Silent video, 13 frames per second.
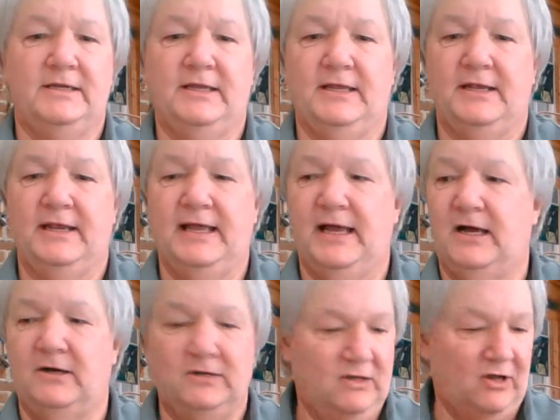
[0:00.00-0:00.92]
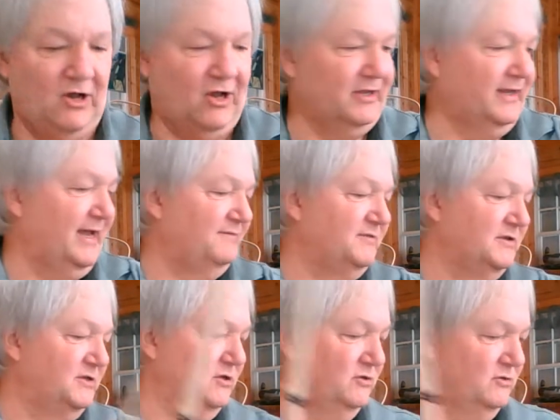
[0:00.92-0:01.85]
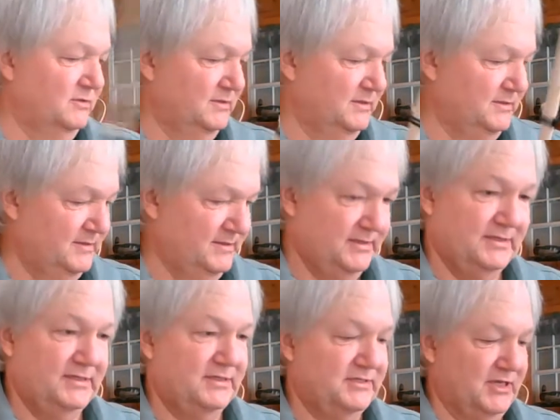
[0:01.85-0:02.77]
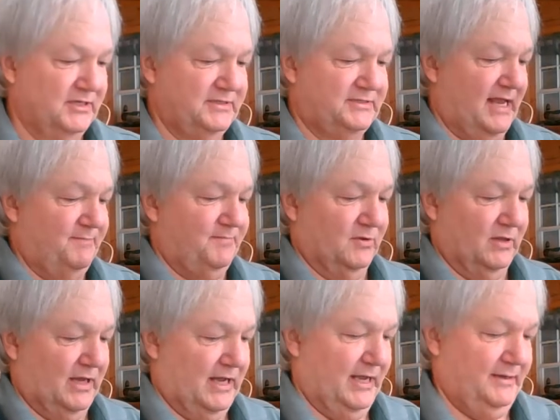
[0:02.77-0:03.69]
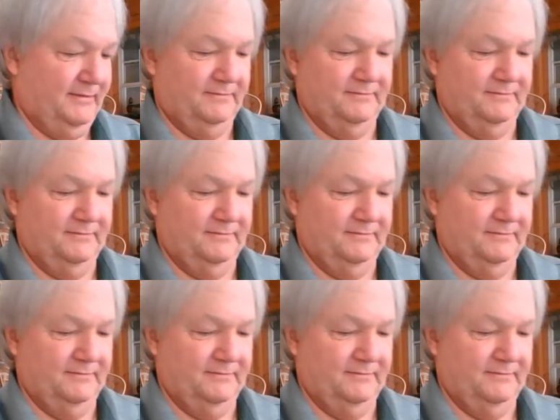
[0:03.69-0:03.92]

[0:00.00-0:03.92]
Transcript: and now all you have to do is untape your line.